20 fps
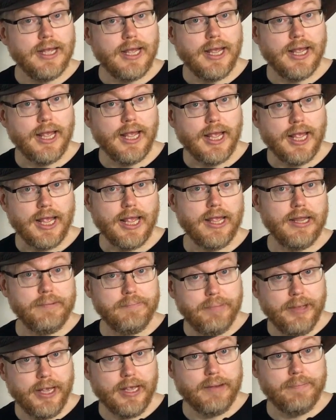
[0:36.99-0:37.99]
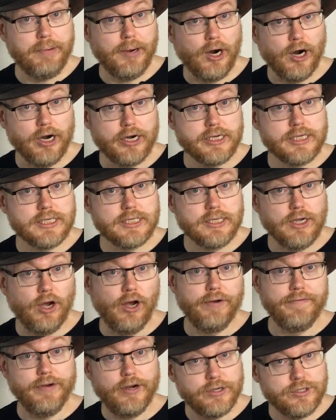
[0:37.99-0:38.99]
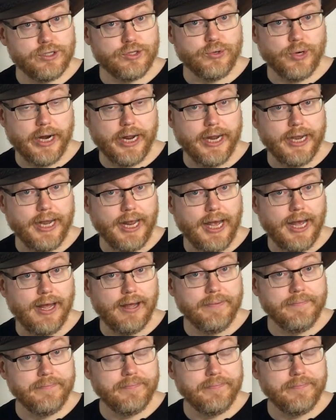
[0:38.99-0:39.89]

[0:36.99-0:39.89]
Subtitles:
in big parts of Australia.